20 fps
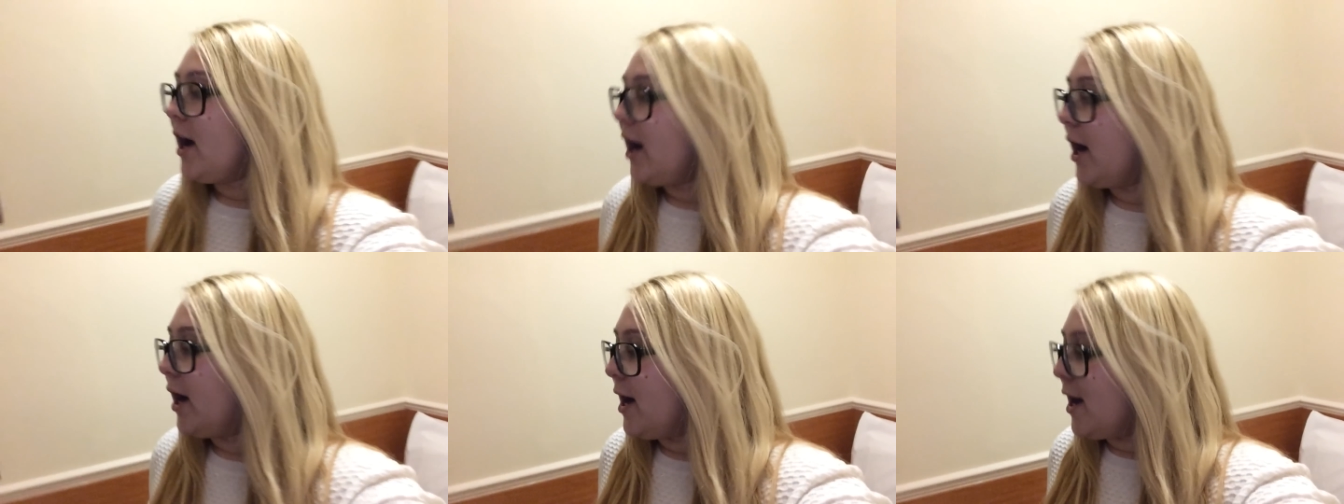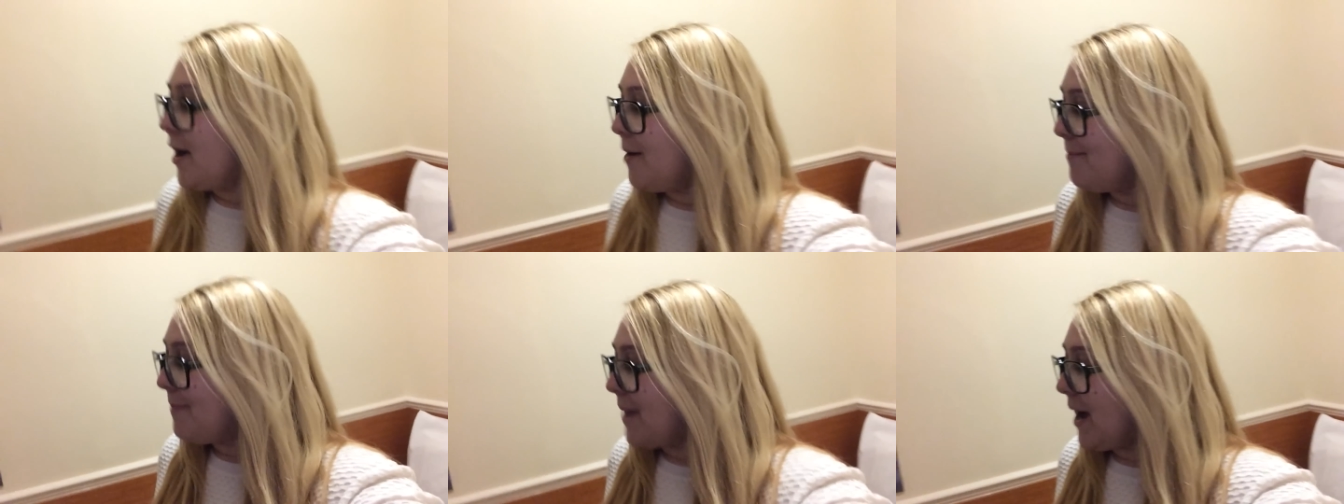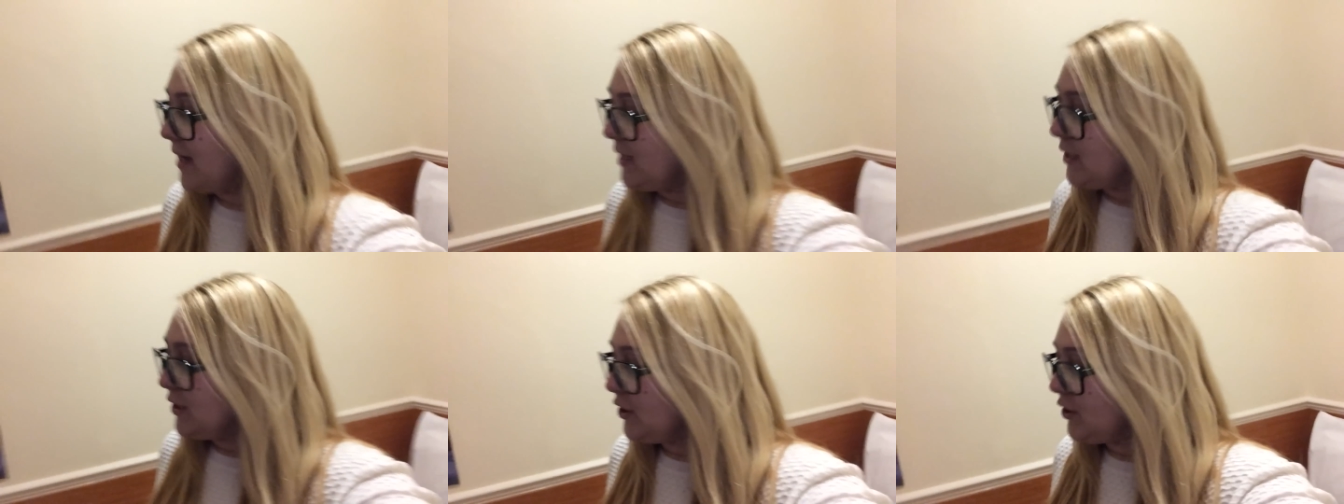um,
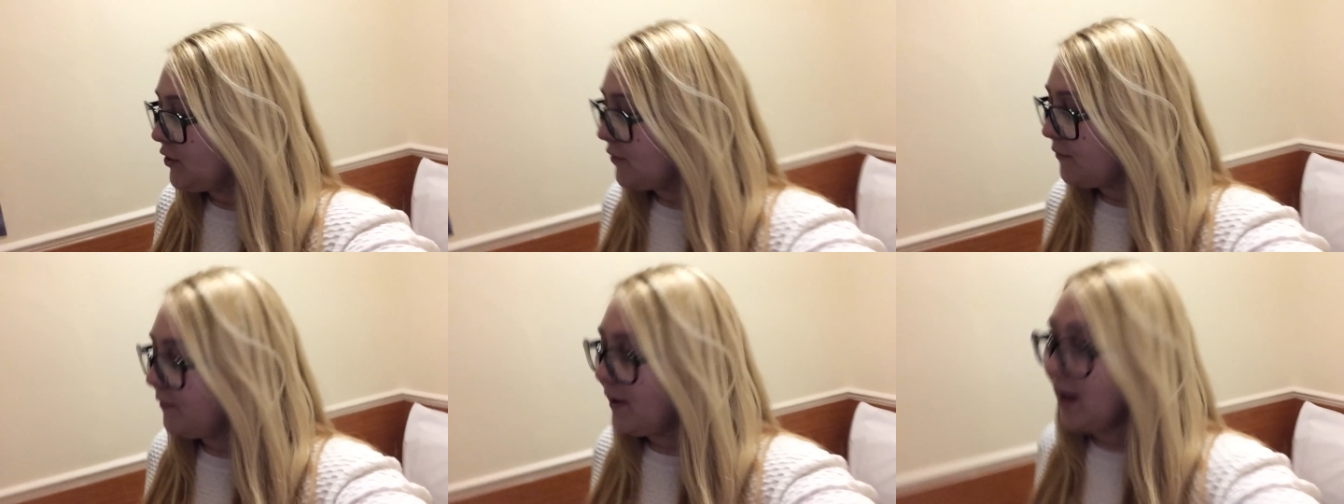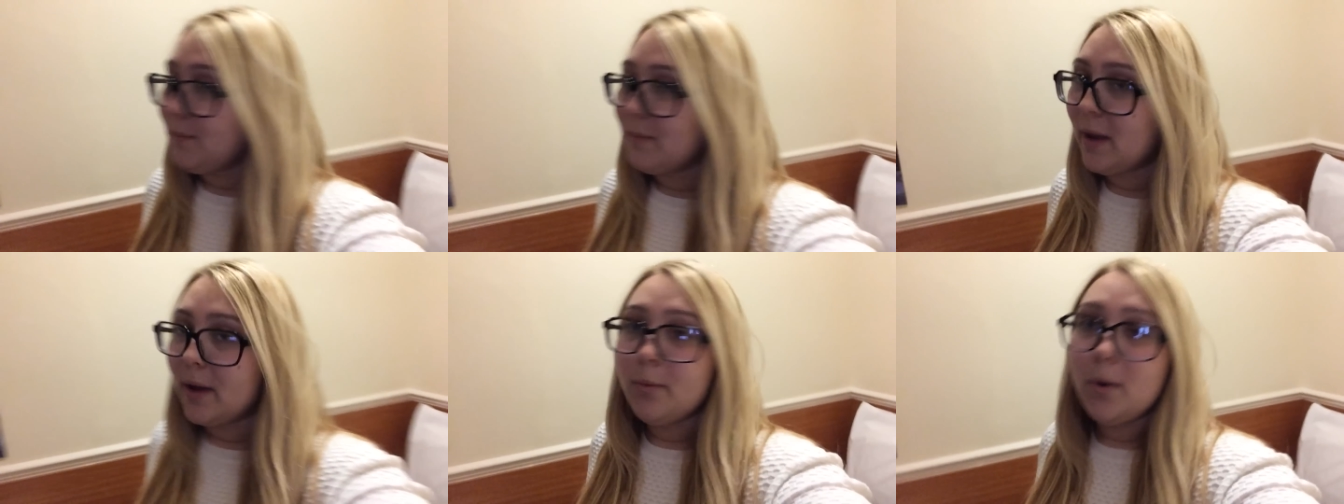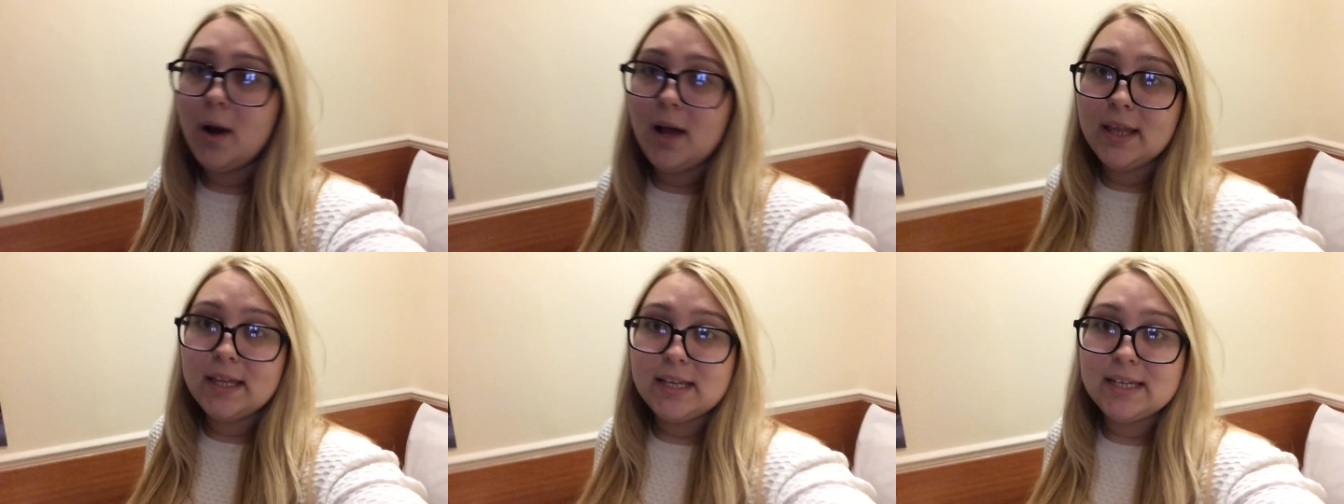I need to find my
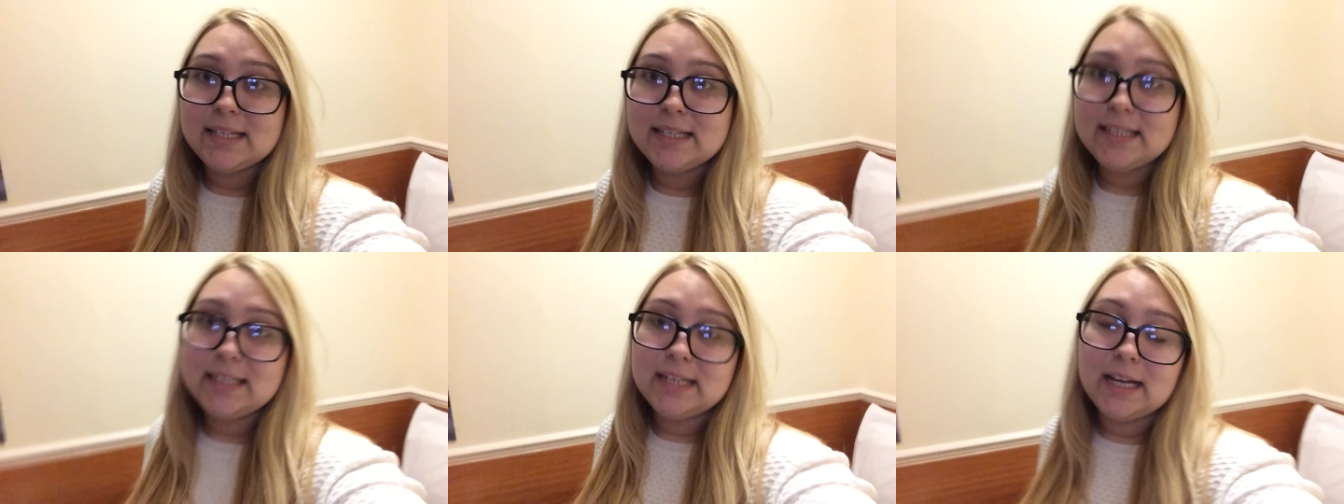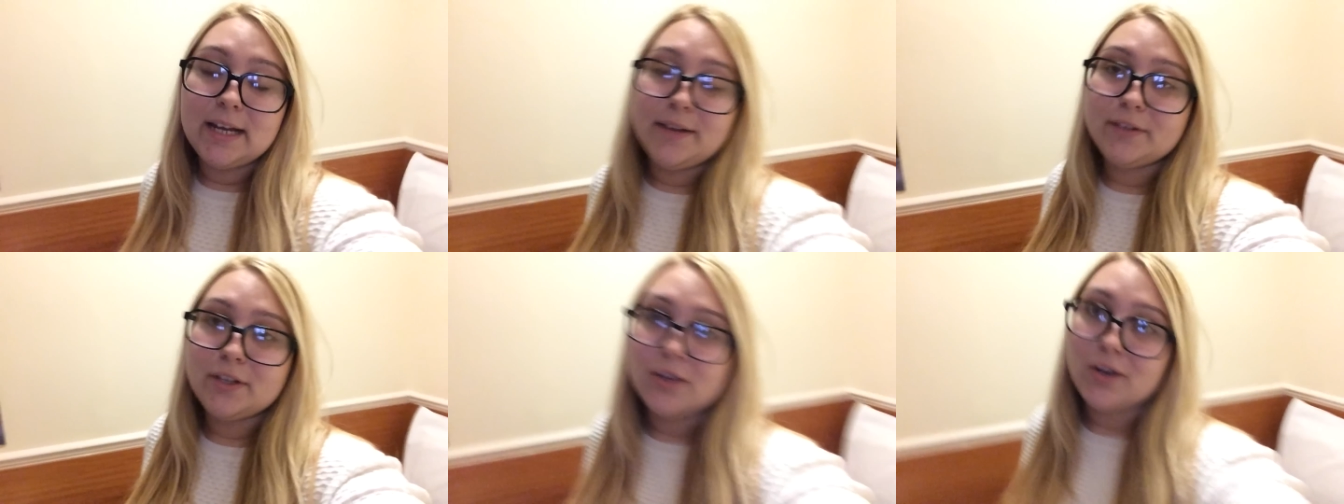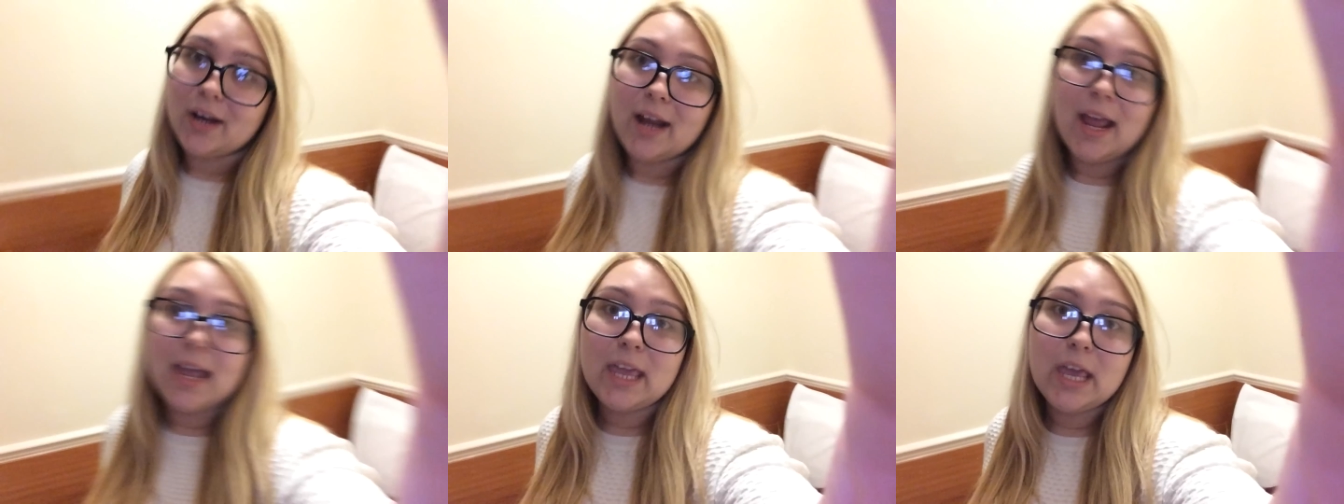wallet and stuff
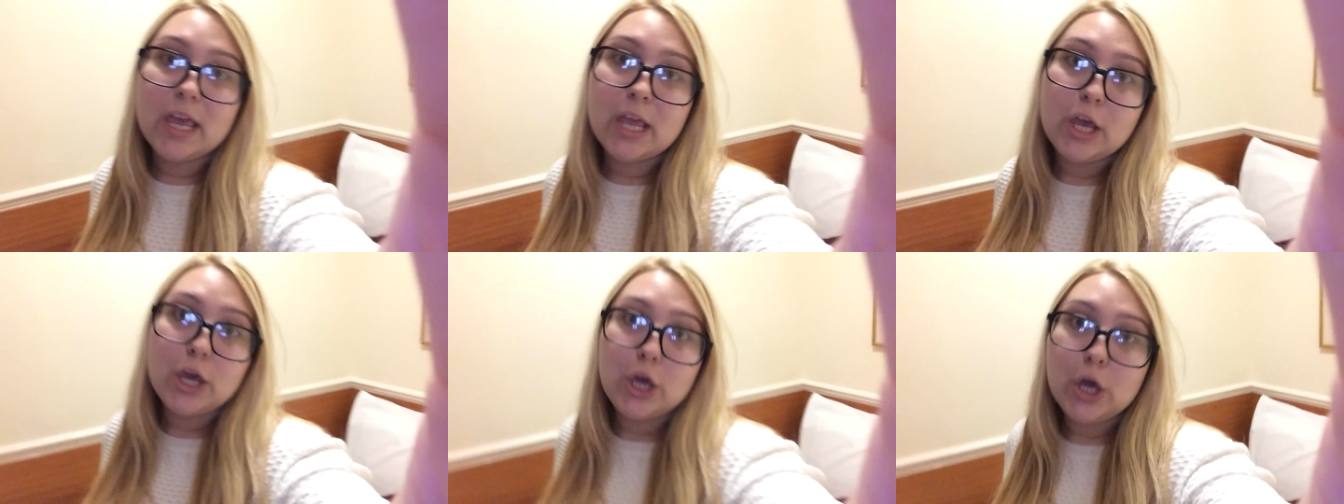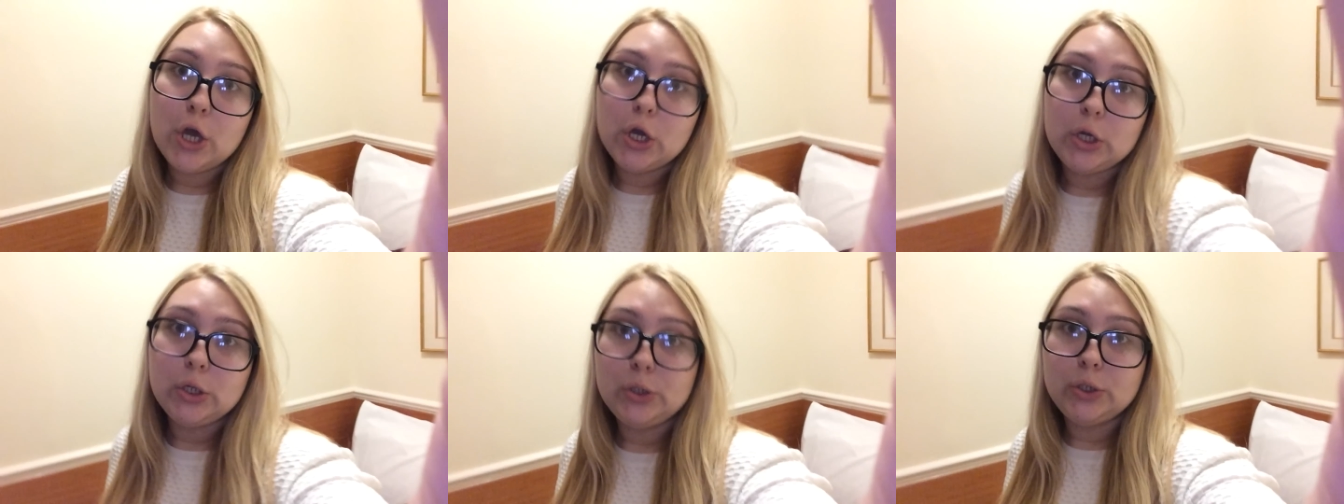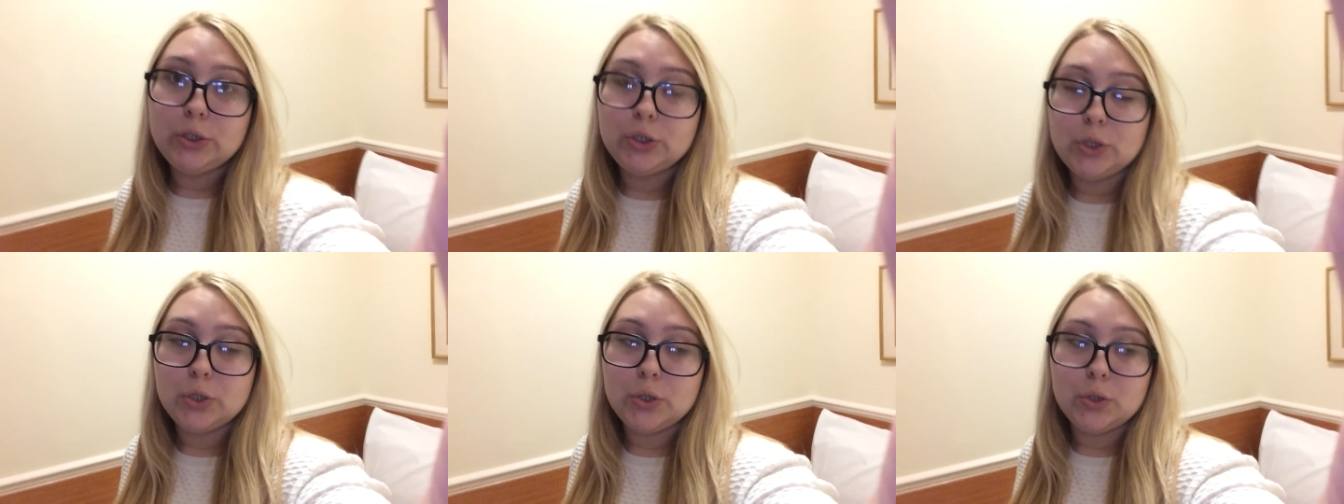so that I can go
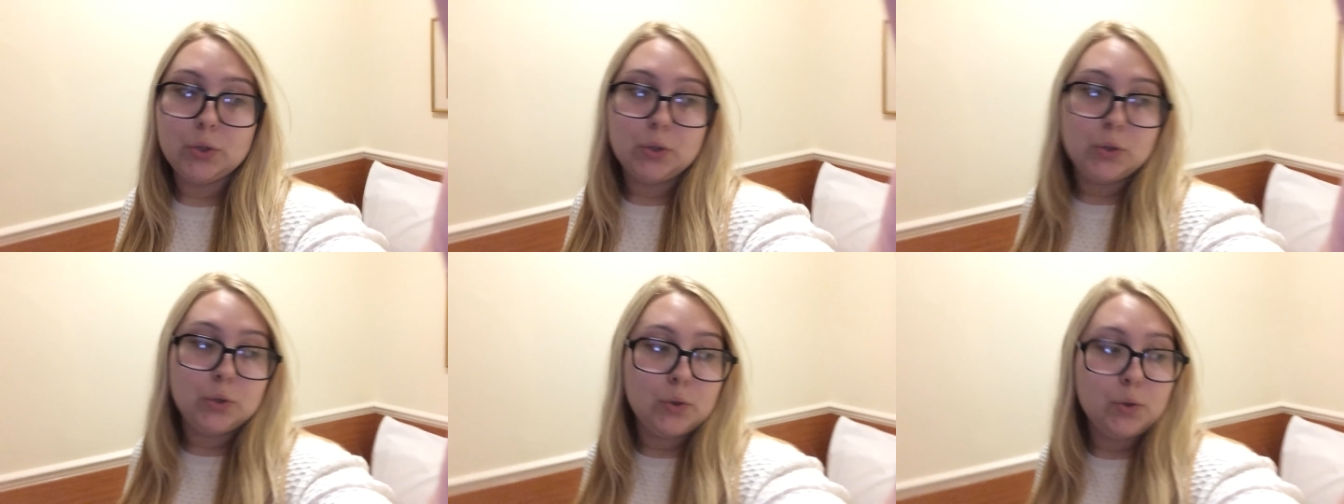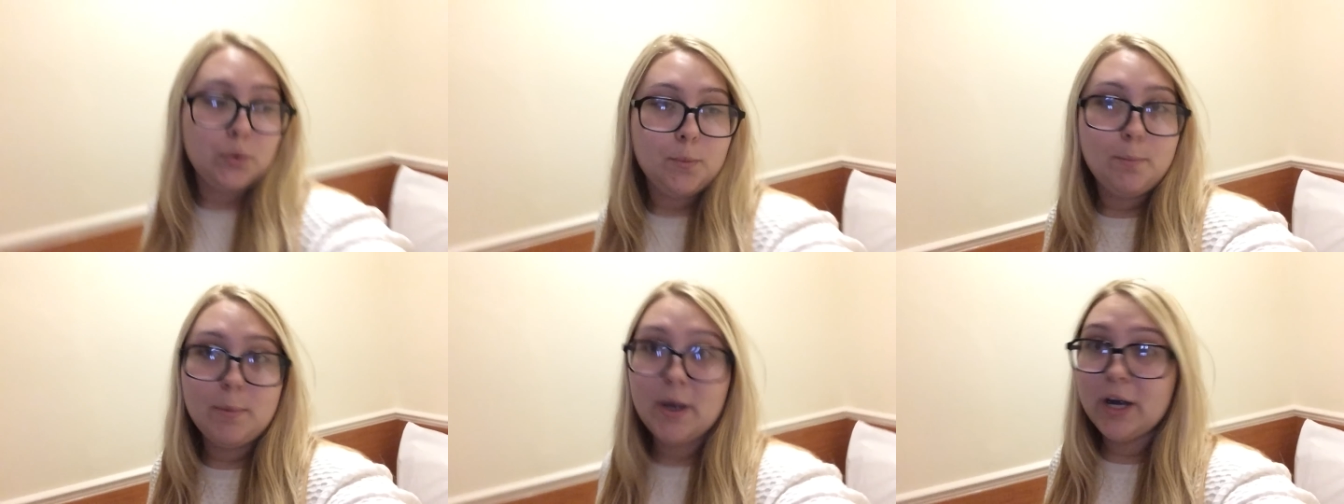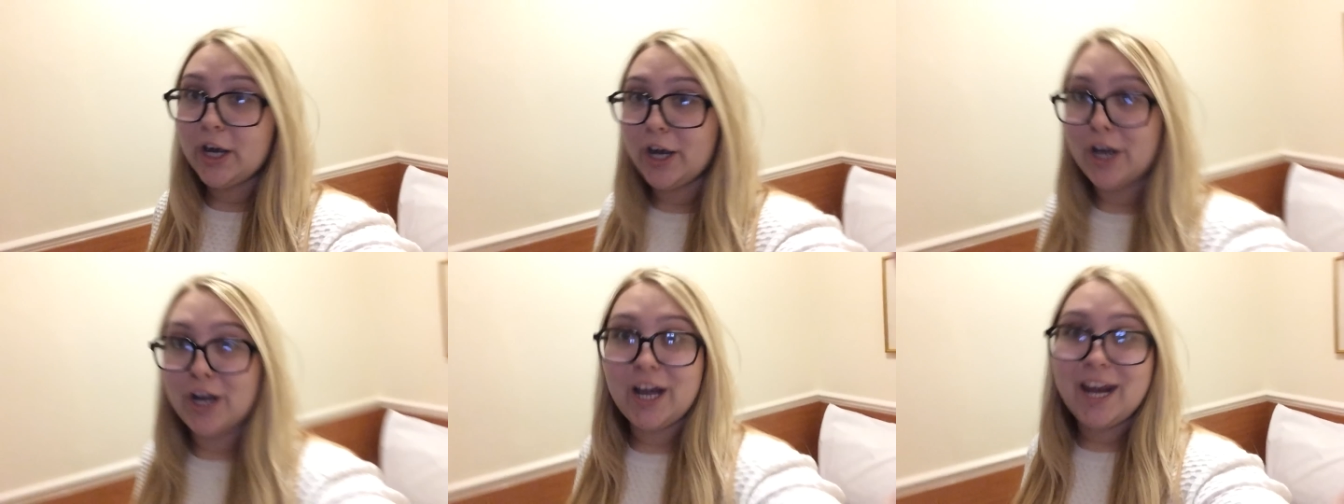to
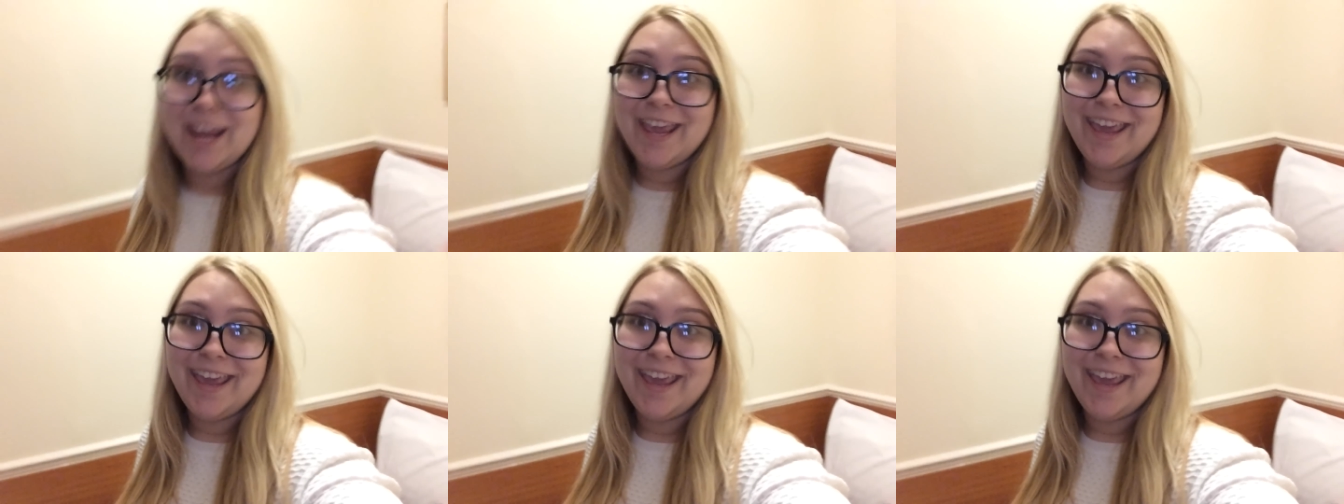Burger